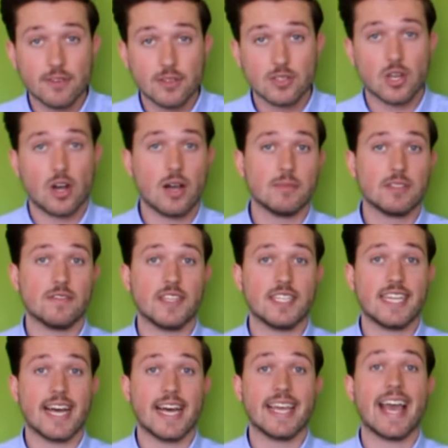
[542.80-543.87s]
different times of the
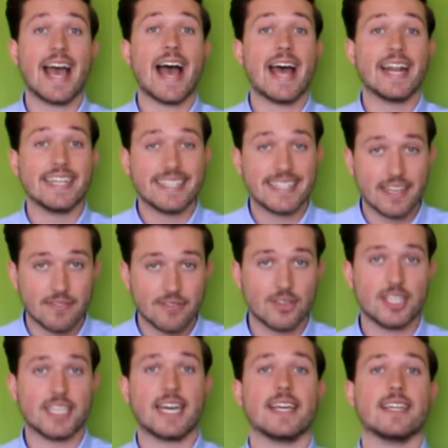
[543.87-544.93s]
day and
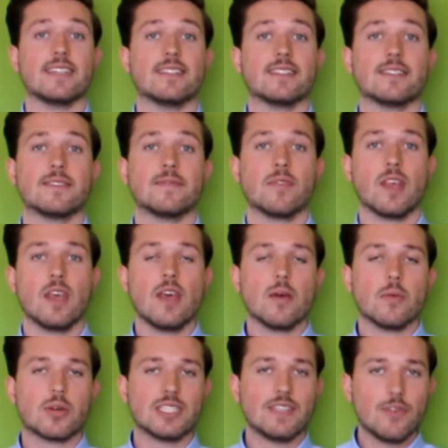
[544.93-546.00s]
different days.
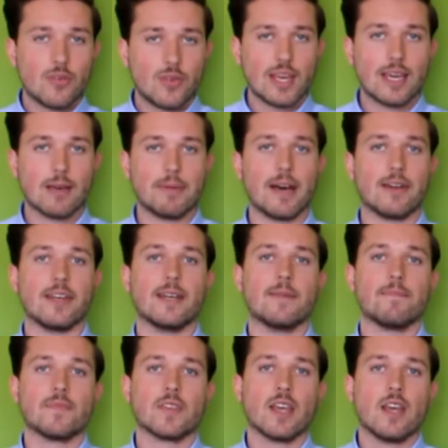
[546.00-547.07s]
Because if you think about
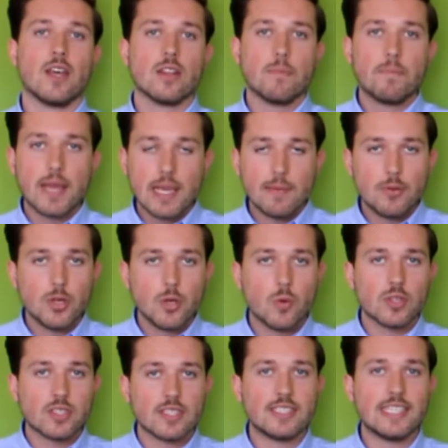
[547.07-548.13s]
it, the people you
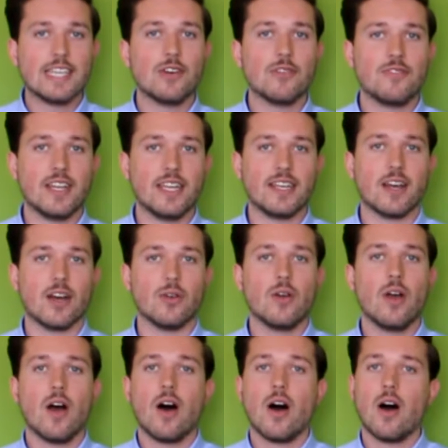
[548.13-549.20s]
want to see your
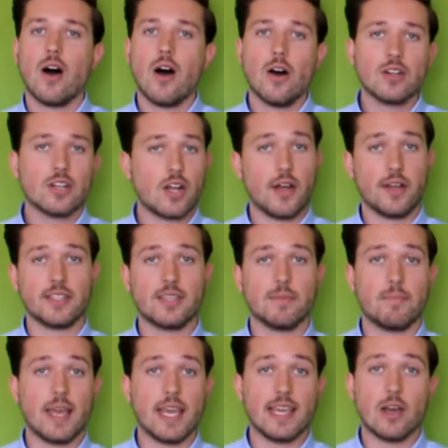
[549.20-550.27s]
video
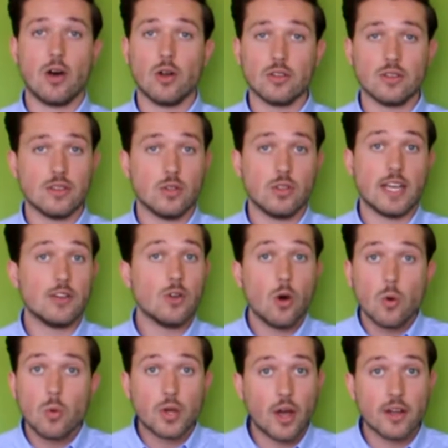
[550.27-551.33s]
they're
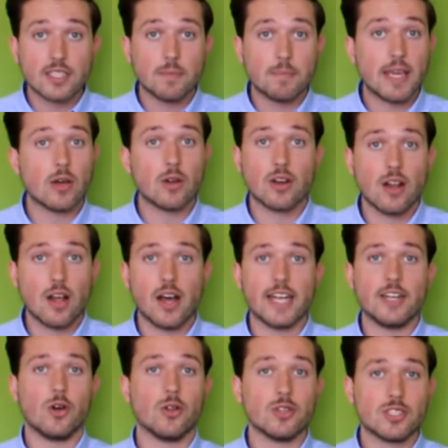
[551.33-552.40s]
not all going to be
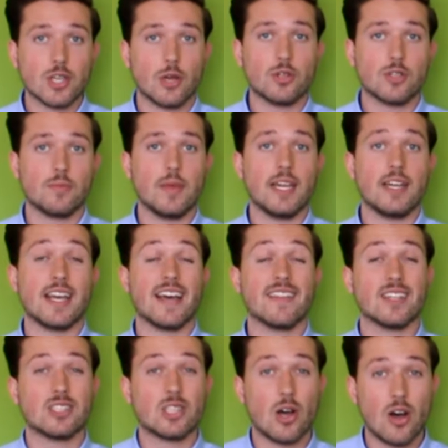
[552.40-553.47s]
online on social media
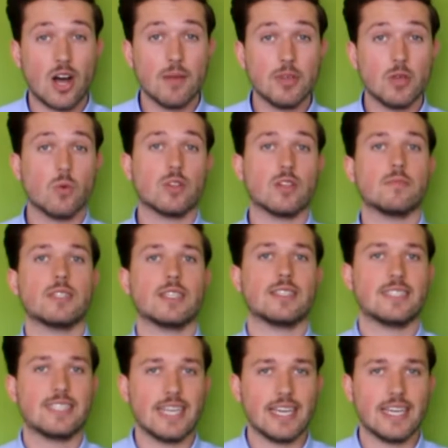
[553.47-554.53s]
at the time you want them to
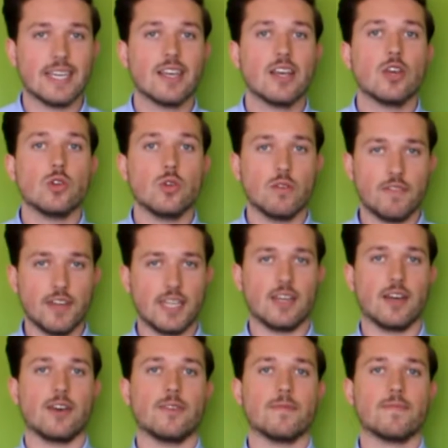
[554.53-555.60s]
see your
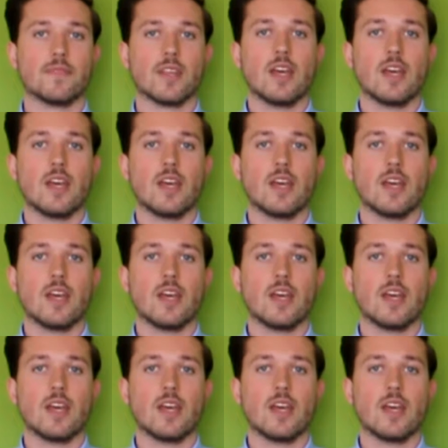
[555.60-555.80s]
video.